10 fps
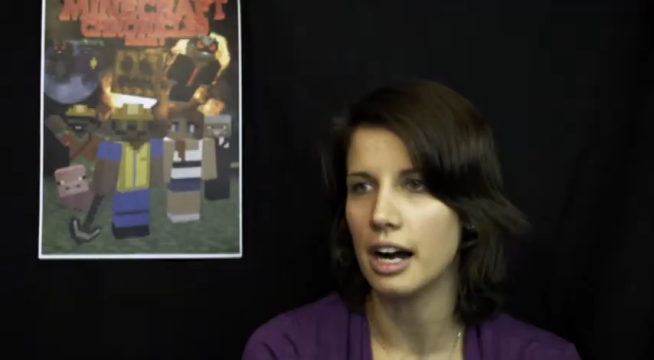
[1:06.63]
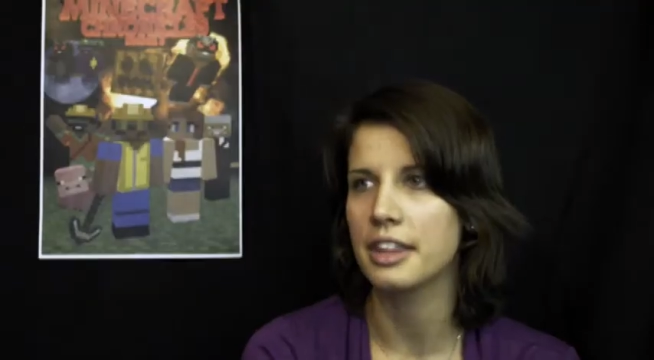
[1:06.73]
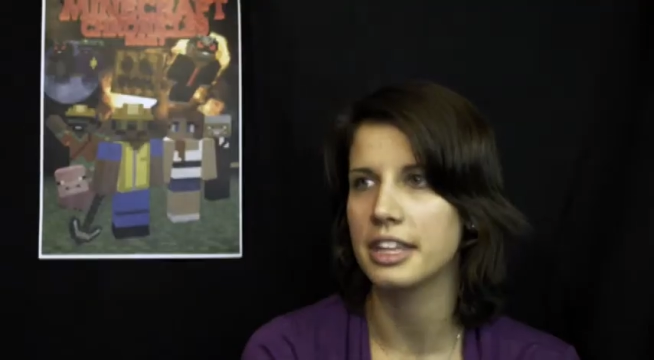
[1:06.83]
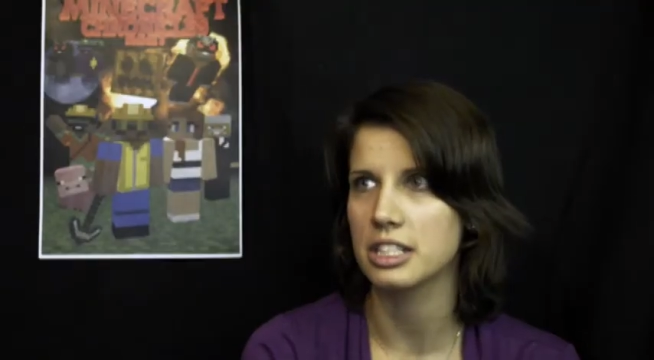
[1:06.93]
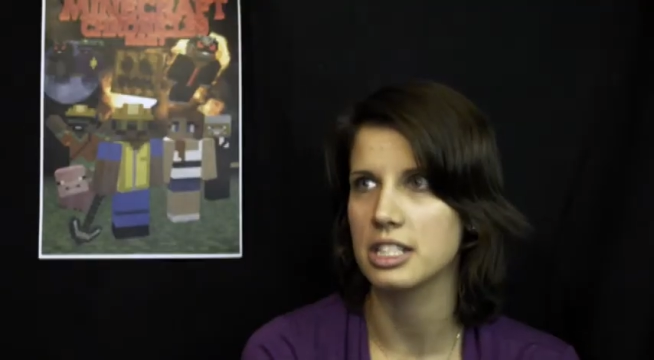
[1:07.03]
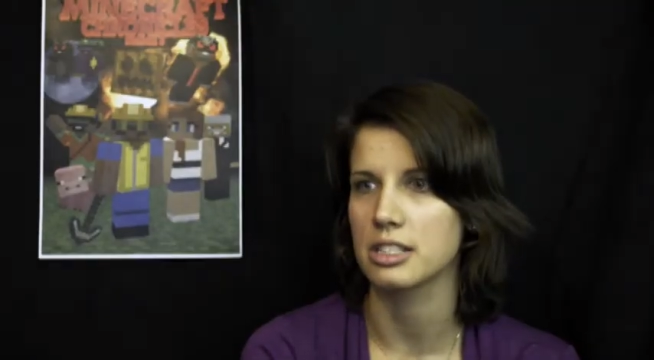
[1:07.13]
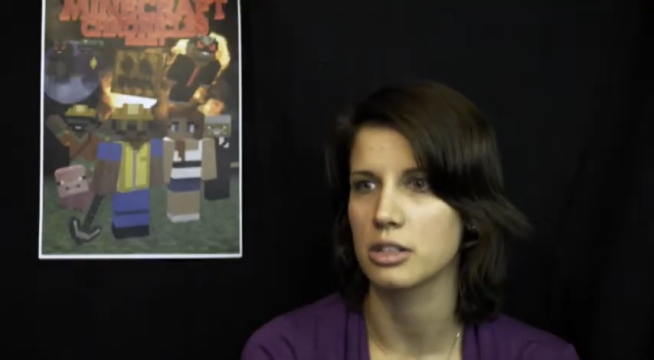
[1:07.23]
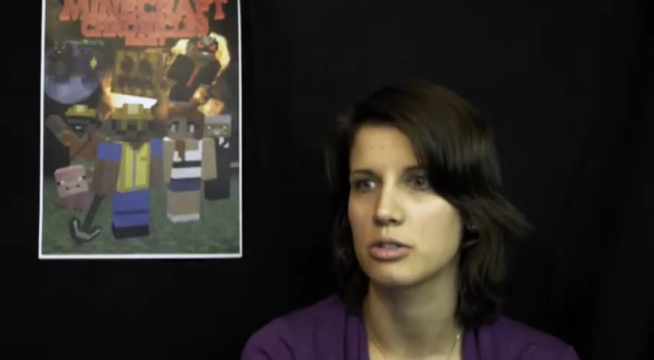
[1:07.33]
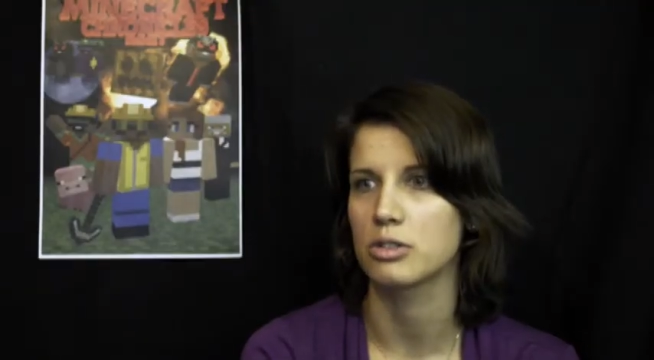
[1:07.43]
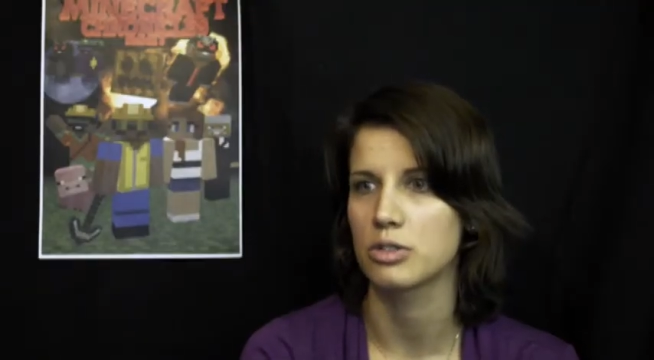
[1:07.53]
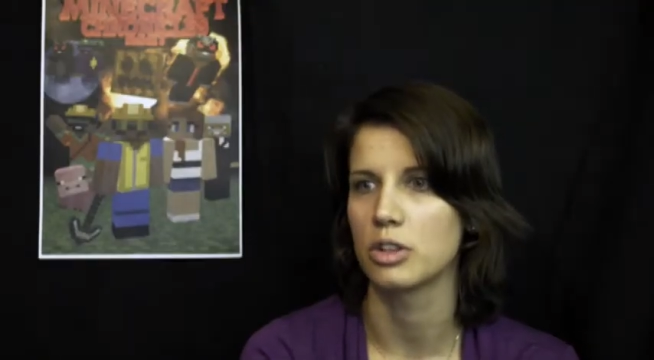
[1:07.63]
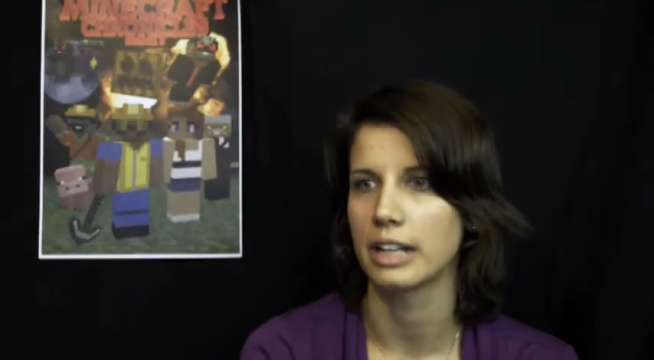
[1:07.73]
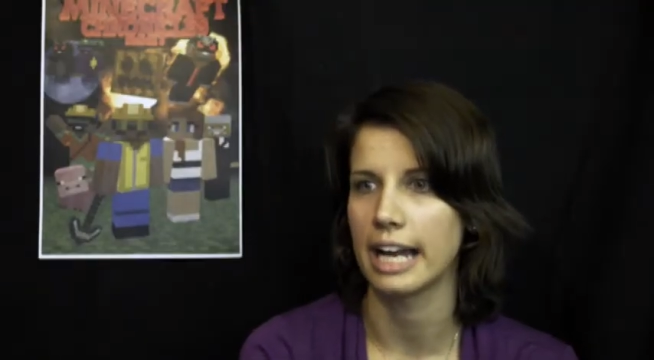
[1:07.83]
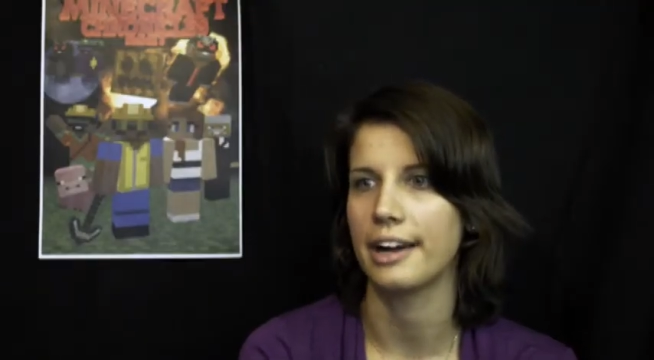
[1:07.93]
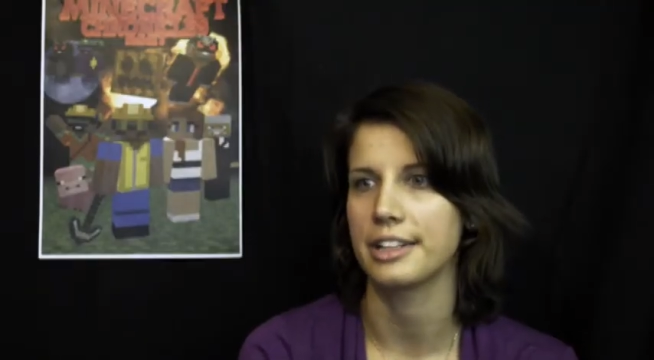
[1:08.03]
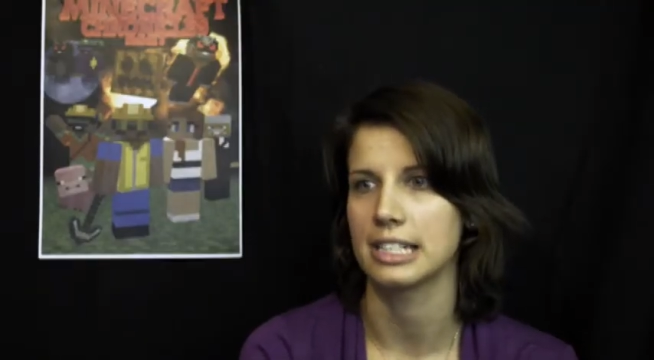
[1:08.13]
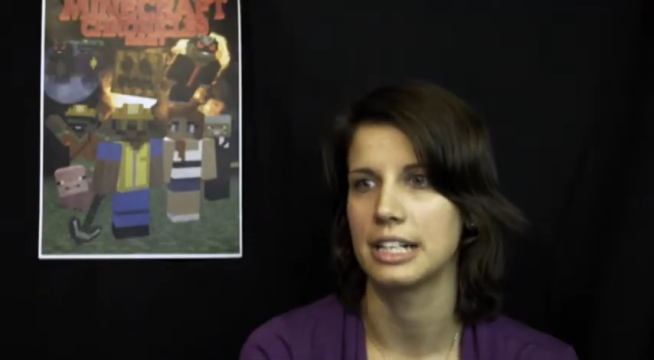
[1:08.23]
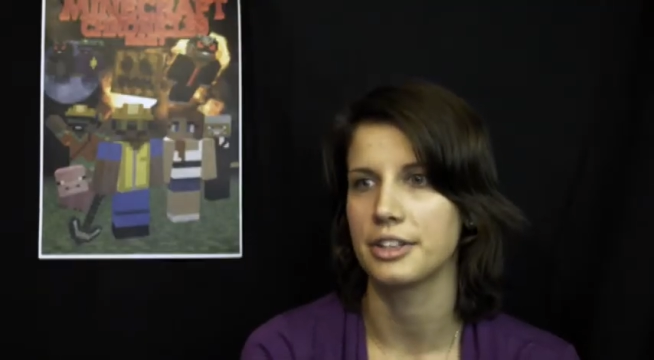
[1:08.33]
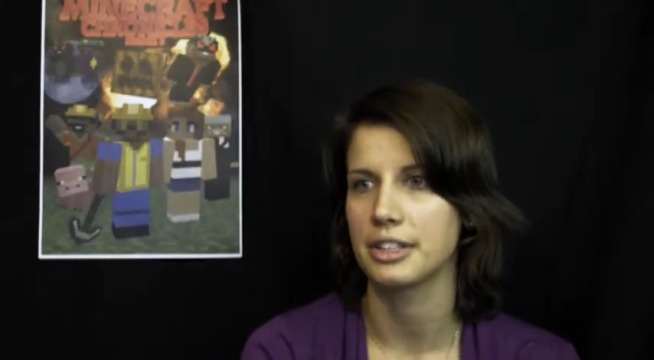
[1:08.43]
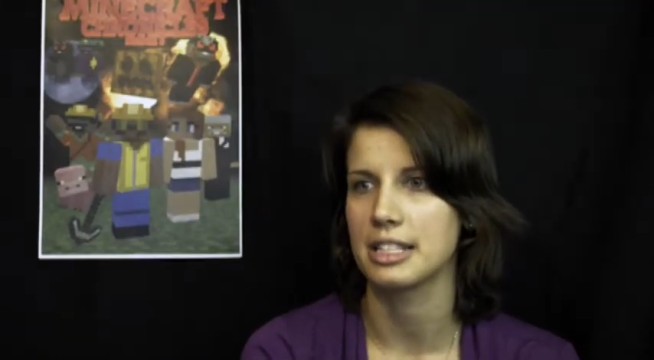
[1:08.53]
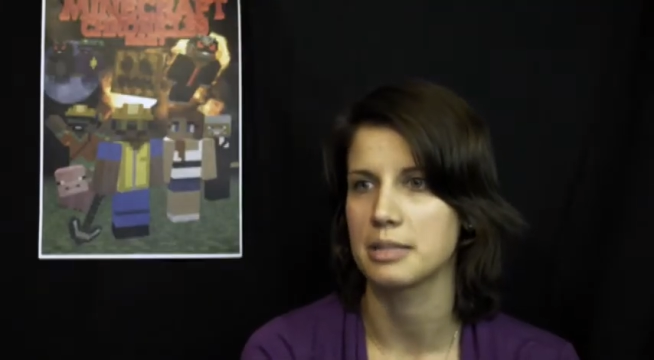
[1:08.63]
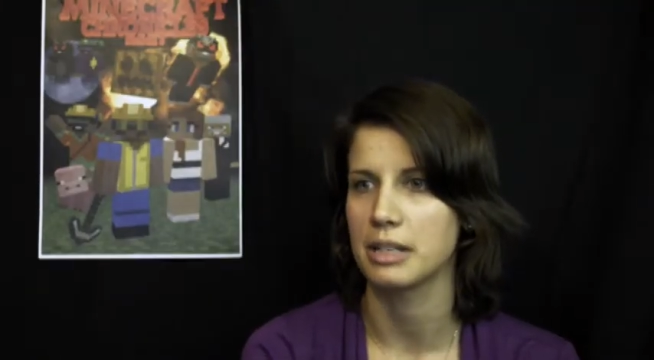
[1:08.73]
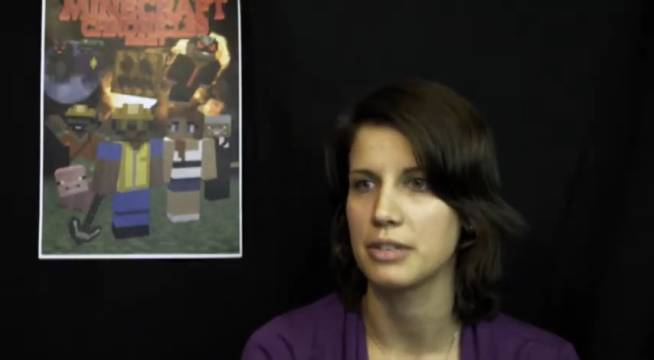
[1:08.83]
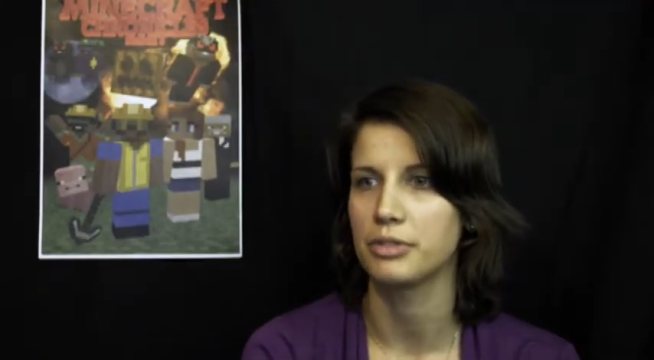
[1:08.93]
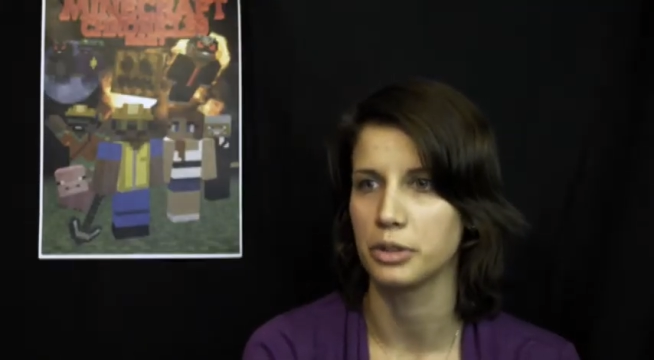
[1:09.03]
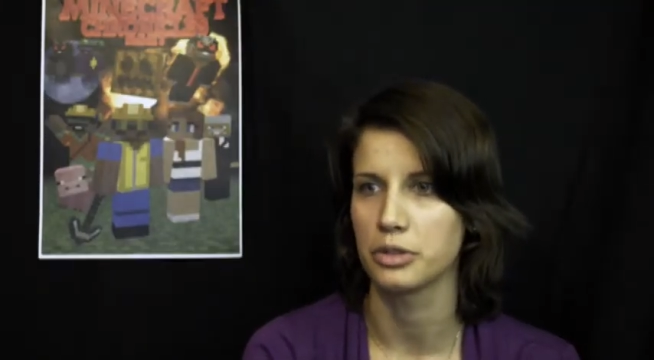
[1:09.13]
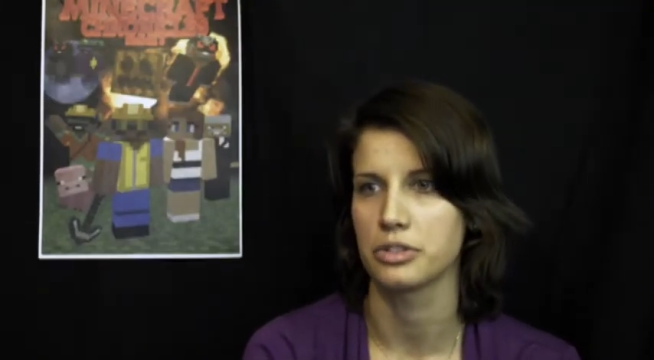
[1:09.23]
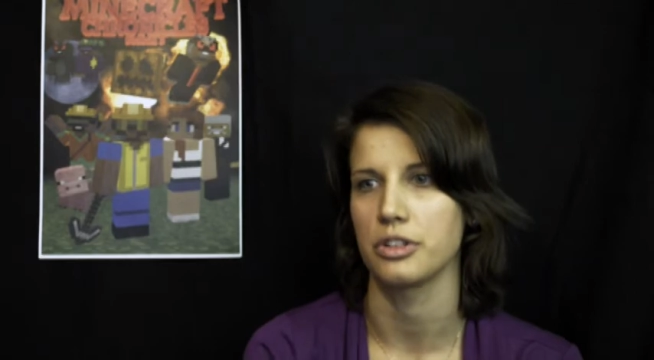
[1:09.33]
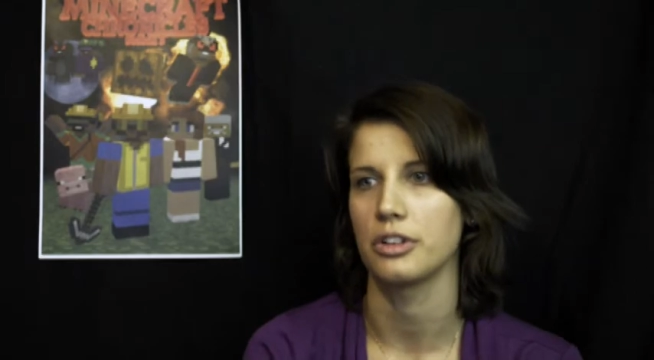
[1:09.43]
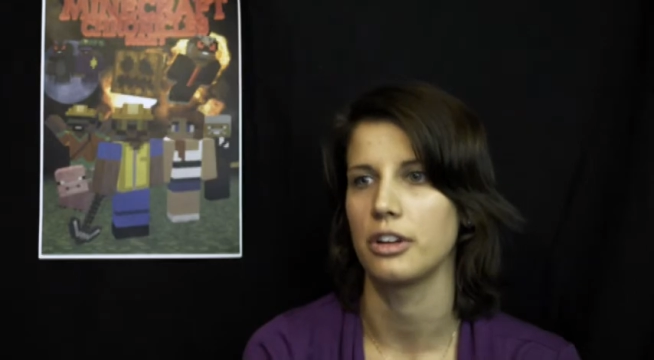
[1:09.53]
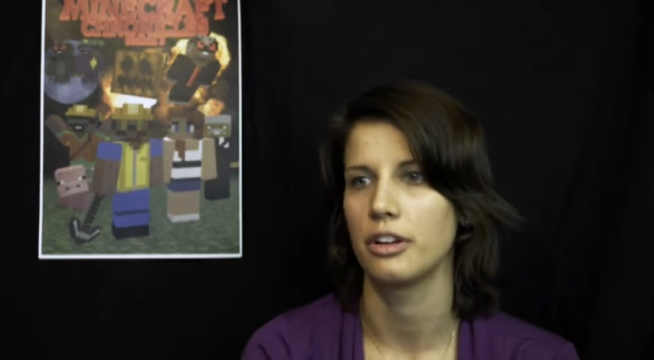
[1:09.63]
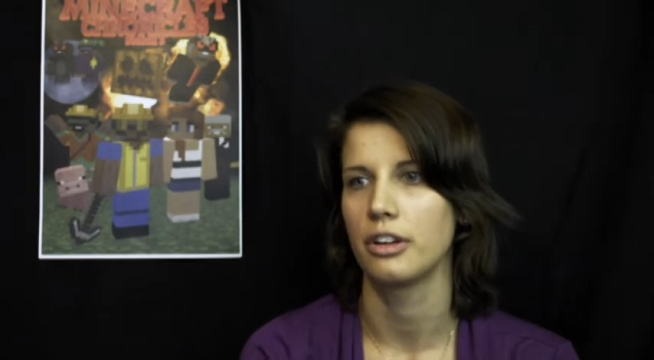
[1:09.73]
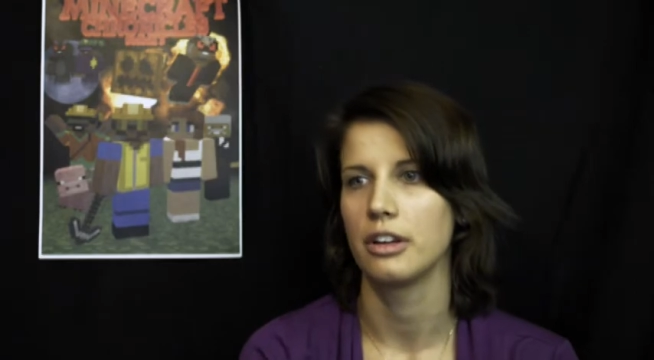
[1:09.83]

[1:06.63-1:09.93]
I think she's a good, strong character. I don't think there's many flaws to her,